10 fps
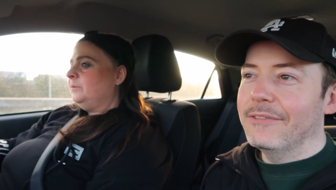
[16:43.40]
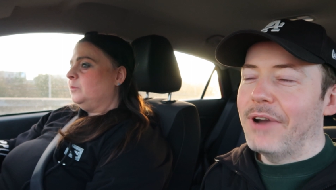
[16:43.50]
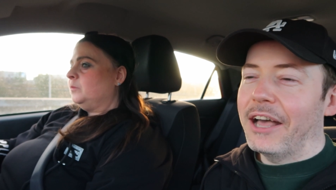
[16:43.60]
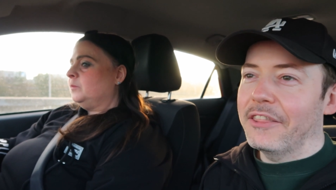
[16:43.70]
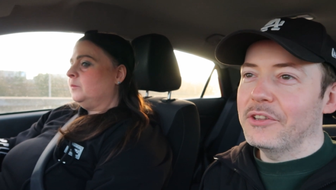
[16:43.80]

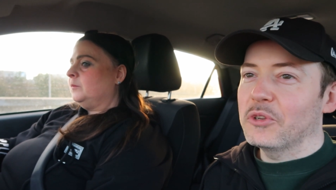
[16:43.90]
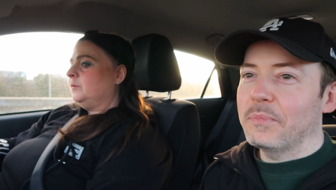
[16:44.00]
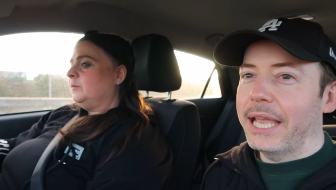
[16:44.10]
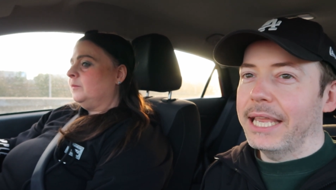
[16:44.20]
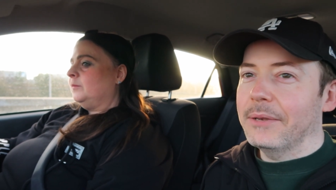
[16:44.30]
Speaker 1: Rather than
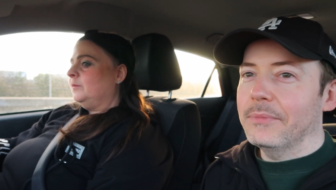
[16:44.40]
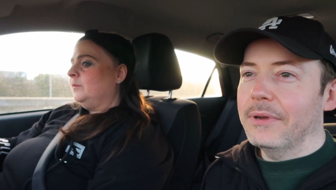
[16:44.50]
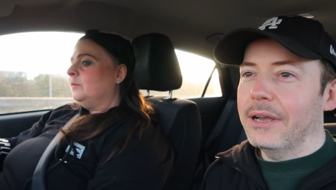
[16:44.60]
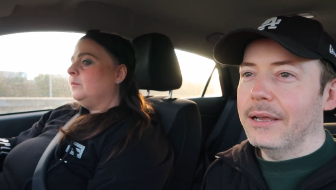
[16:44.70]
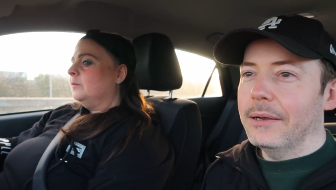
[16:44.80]
just buying
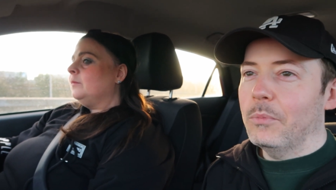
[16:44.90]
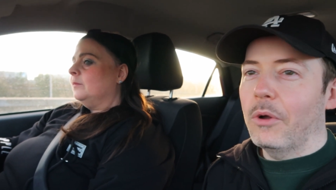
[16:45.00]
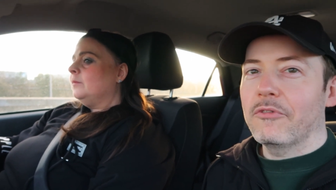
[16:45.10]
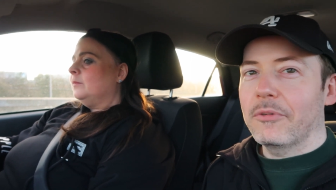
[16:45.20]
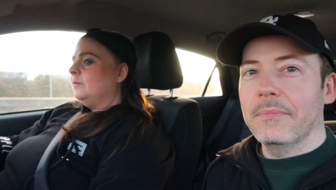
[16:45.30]

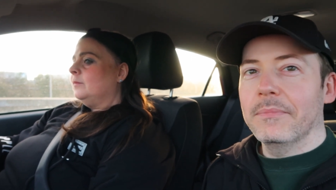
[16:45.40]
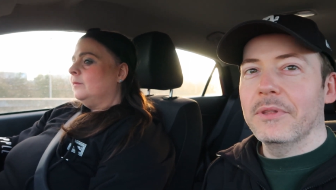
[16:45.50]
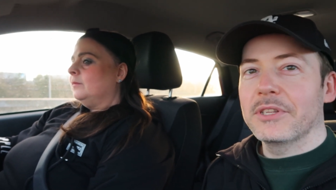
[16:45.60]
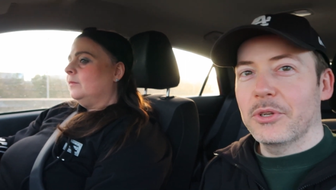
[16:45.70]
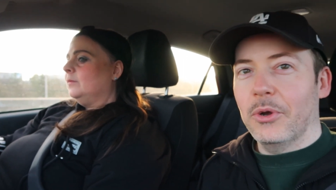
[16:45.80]
one
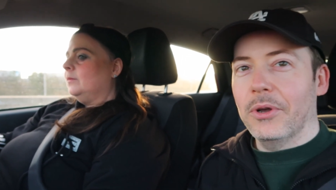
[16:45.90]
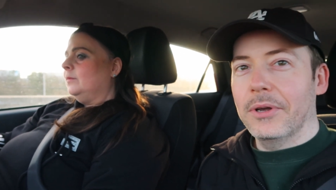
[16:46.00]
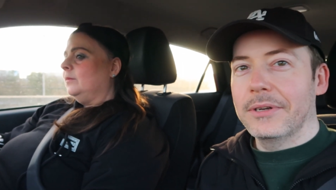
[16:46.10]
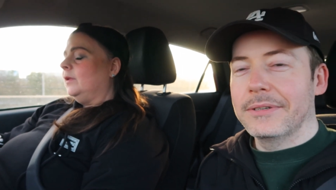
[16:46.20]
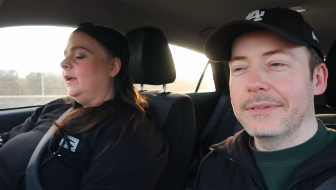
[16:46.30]
from the store.
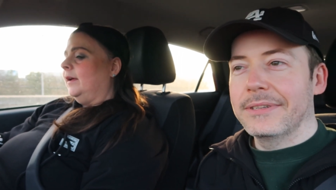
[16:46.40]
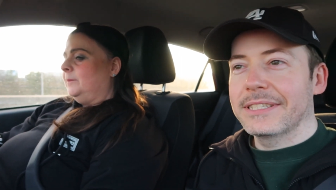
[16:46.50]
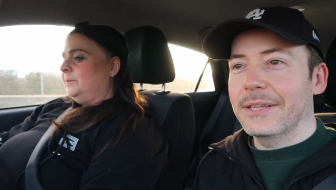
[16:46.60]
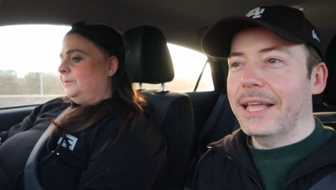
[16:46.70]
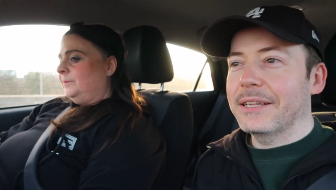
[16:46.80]
Yeah.
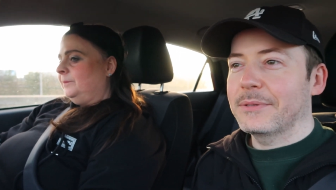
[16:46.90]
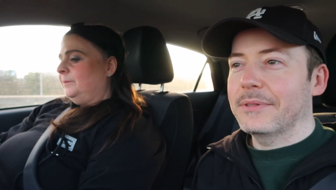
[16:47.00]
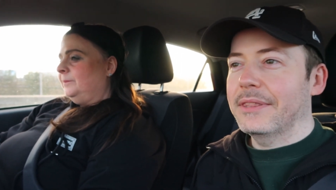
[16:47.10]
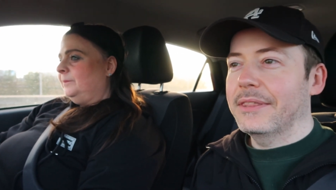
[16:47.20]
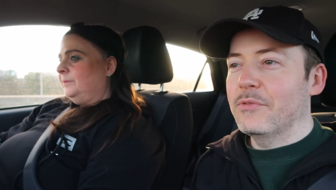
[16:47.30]
So that's
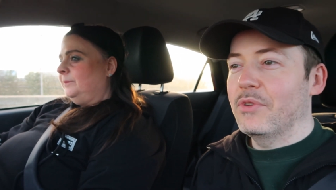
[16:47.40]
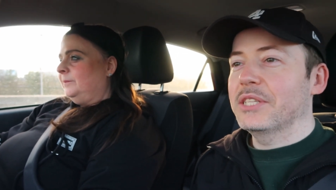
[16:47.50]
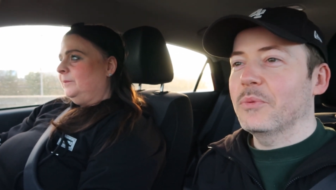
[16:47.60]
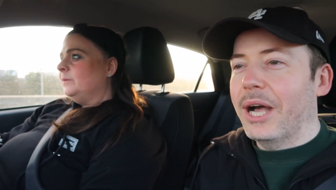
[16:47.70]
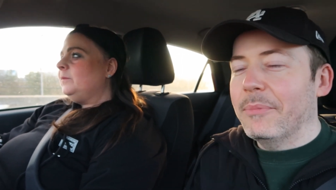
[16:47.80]
the
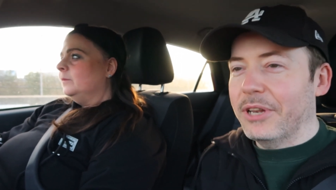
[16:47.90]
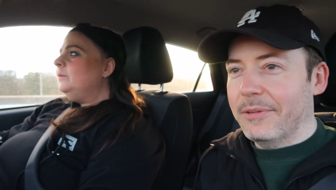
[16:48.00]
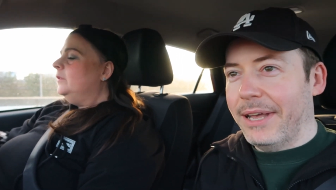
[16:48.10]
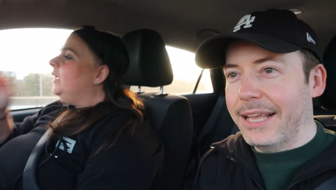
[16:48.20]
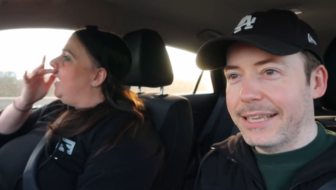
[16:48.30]
reason why I put
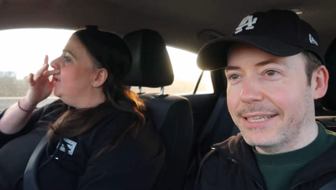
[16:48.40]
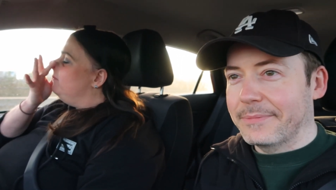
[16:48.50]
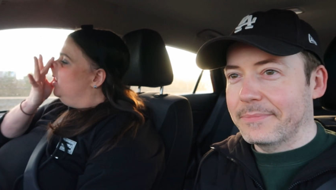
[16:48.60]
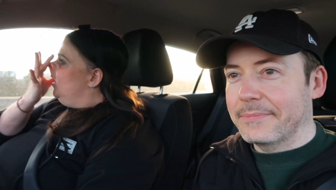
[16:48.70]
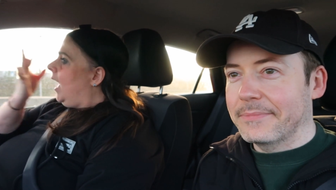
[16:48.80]
it back. Yeah.
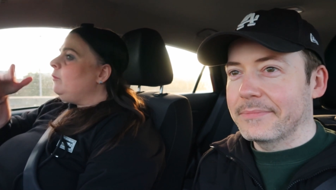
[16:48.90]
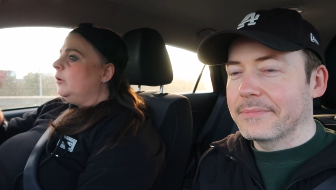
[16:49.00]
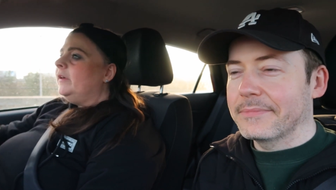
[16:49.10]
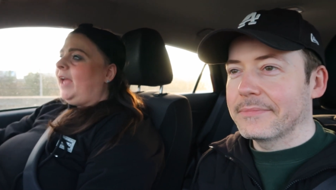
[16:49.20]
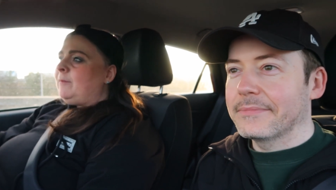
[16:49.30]
Speaker 2: And
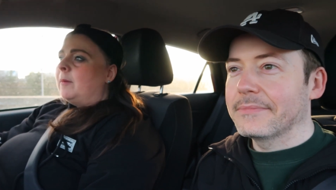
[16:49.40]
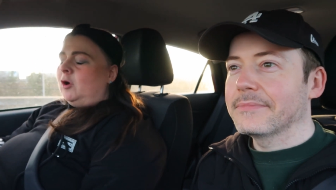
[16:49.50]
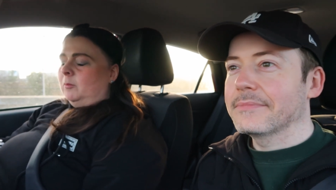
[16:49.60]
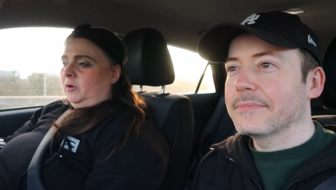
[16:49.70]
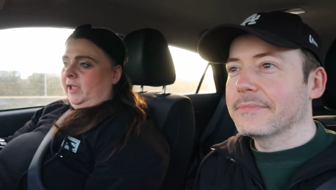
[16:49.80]
we will get a
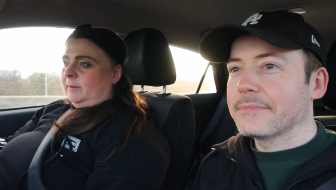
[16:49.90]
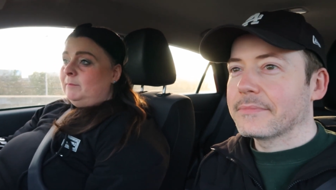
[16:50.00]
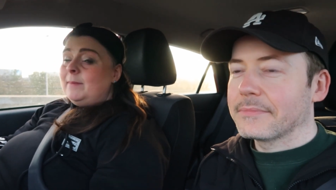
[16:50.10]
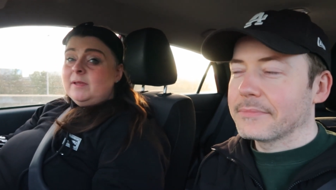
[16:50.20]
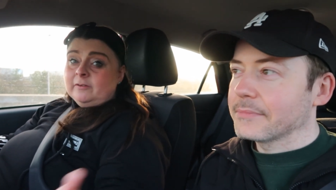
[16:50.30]
popcorn bucket,
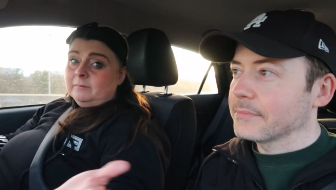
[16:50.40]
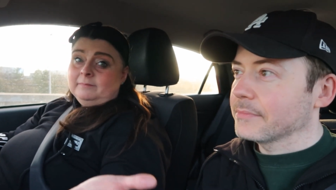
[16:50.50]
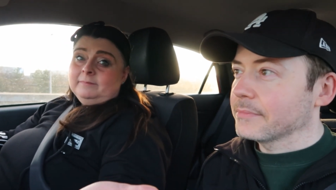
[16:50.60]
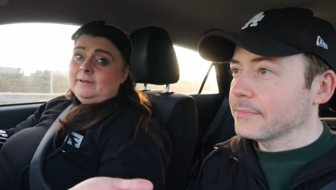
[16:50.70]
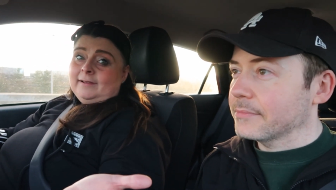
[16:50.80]
maybe
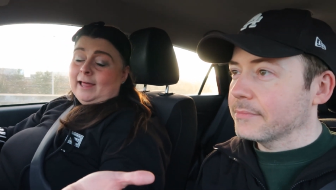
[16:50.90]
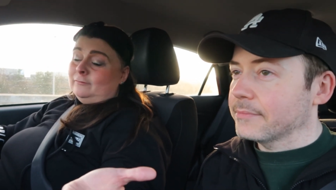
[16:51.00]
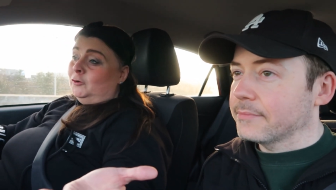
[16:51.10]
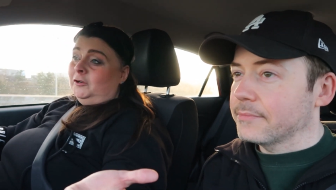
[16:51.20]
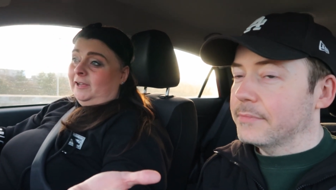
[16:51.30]
from
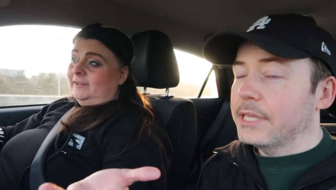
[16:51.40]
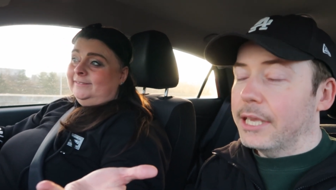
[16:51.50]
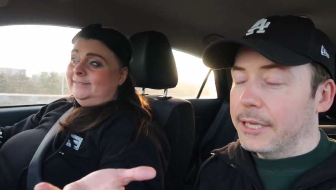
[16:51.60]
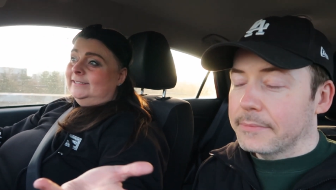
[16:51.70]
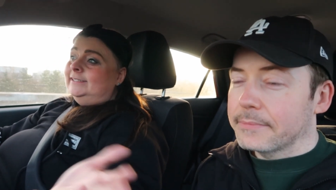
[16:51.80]
California.
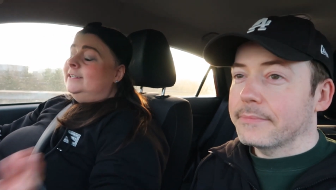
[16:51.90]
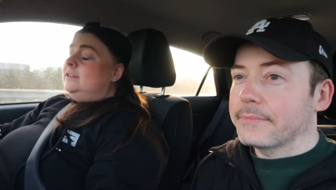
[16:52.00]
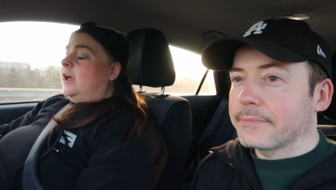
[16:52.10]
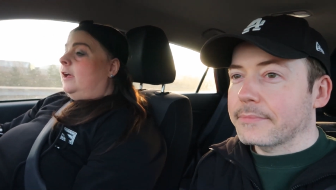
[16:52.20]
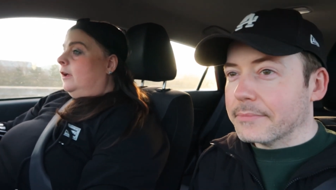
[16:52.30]
Yeah.
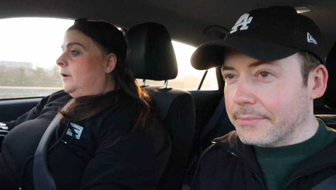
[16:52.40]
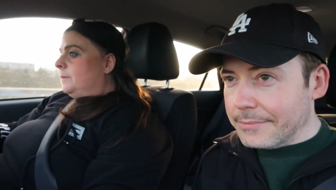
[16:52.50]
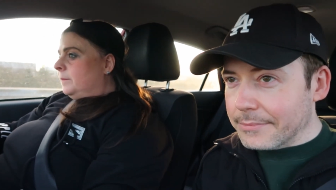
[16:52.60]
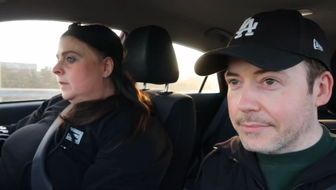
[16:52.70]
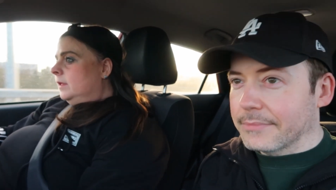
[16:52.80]

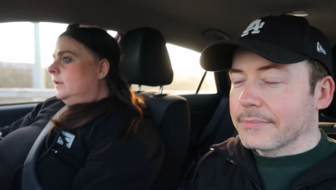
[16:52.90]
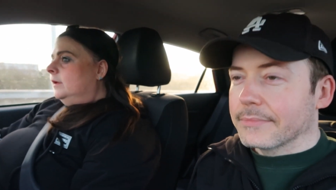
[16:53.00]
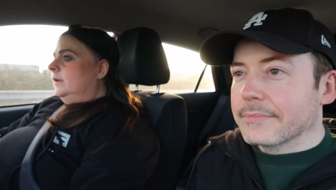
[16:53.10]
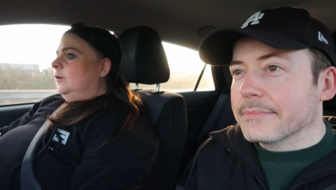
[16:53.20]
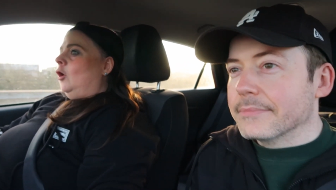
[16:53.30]

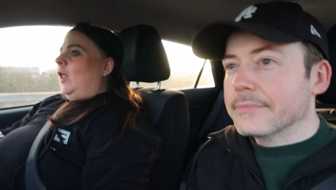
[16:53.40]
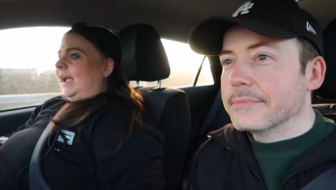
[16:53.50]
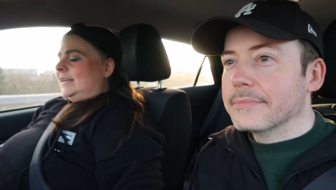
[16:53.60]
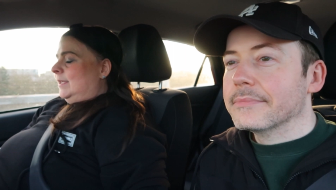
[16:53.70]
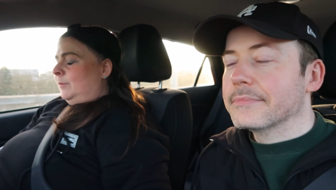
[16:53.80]
Um, or
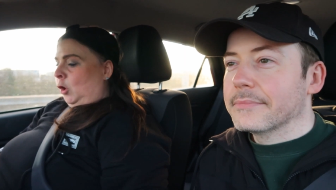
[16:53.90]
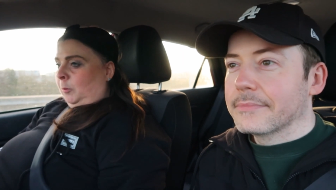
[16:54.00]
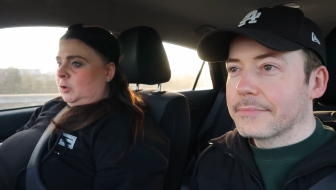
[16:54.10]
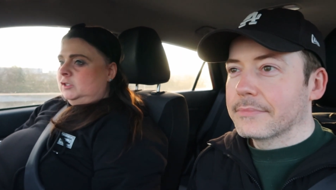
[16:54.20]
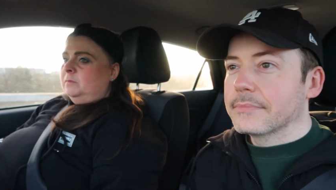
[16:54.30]
like a sipper
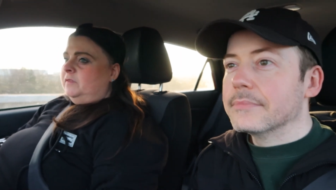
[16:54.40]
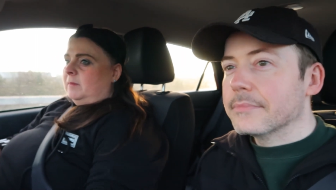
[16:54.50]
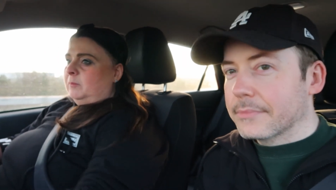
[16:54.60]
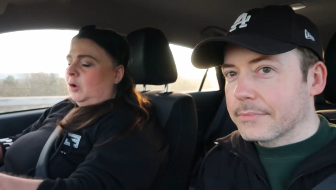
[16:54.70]
cup or something,